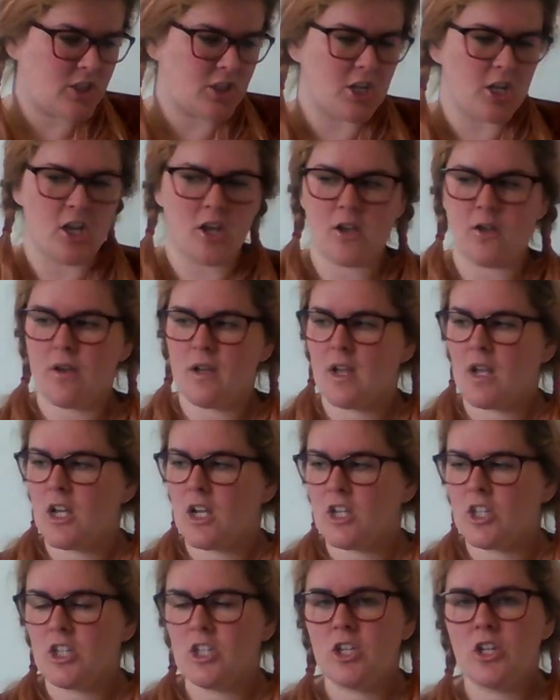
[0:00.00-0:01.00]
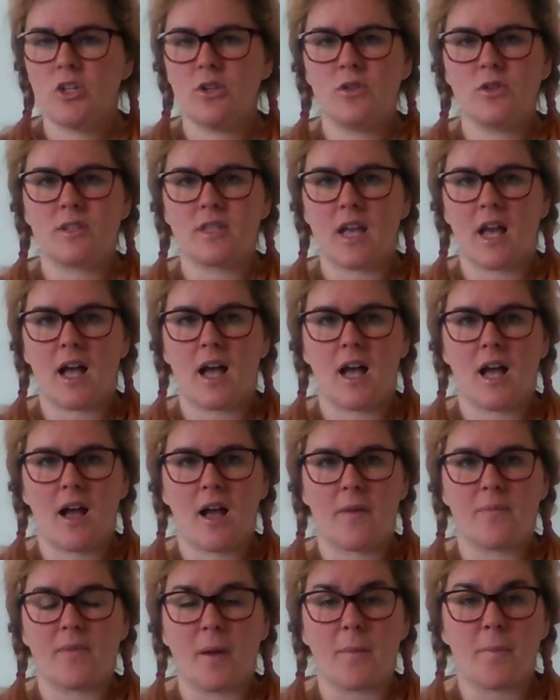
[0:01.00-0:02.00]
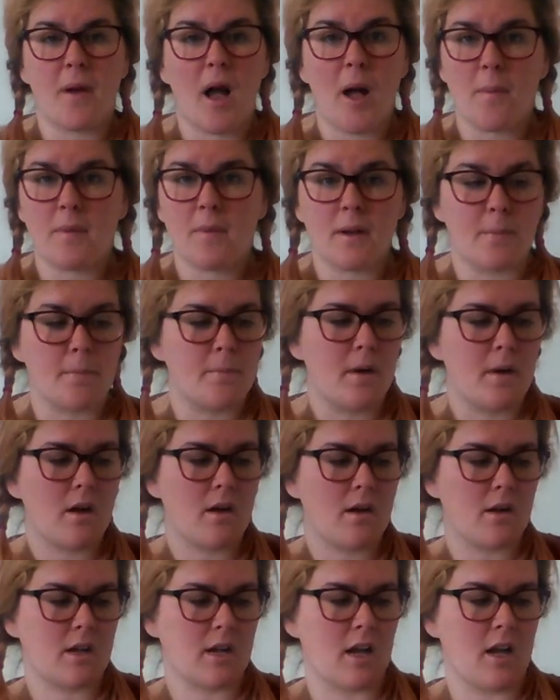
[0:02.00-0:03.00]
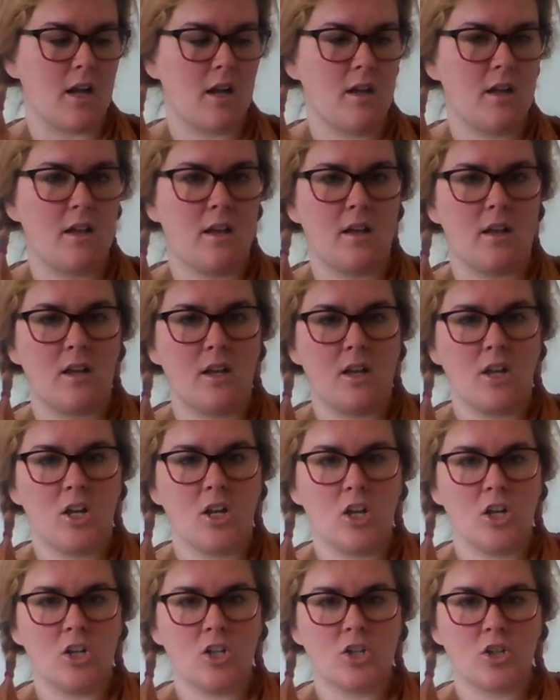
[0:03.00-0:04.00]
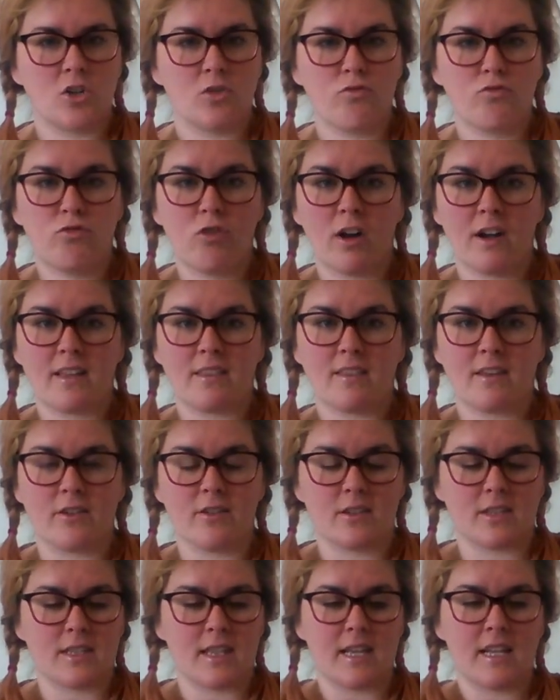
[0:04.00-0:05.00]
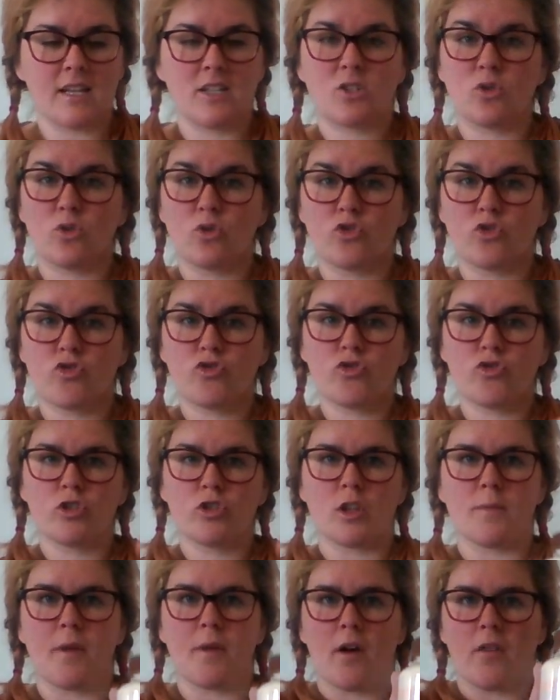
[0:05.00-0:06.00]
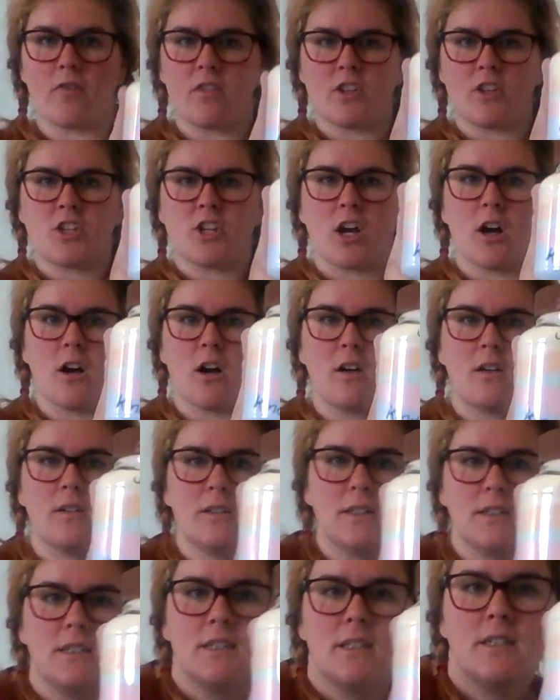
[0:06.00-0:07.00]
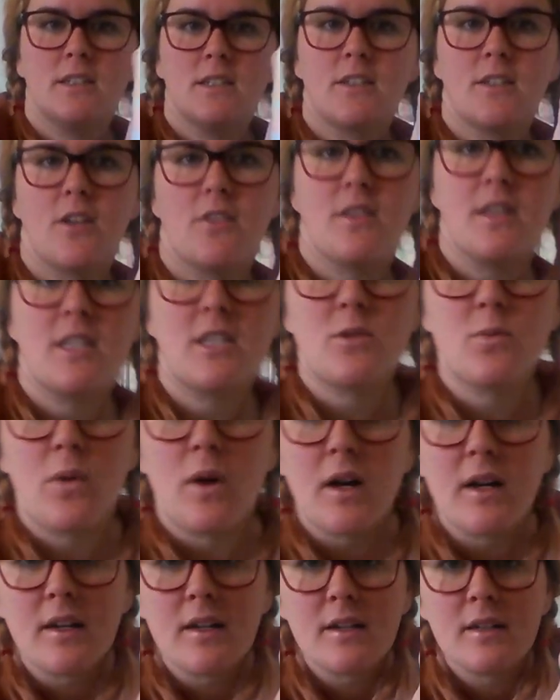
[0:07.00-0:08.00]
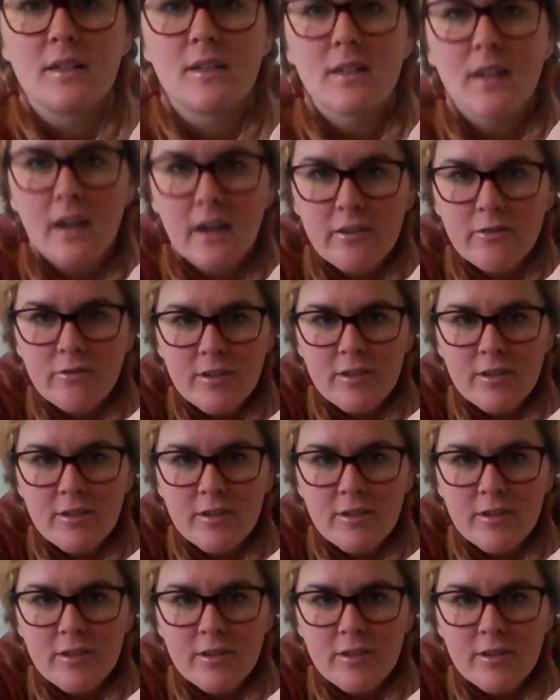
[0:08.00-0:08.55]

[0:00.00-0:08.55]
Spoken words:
to, use a permanent marker to write those things or draw them on the jar. So this one, I've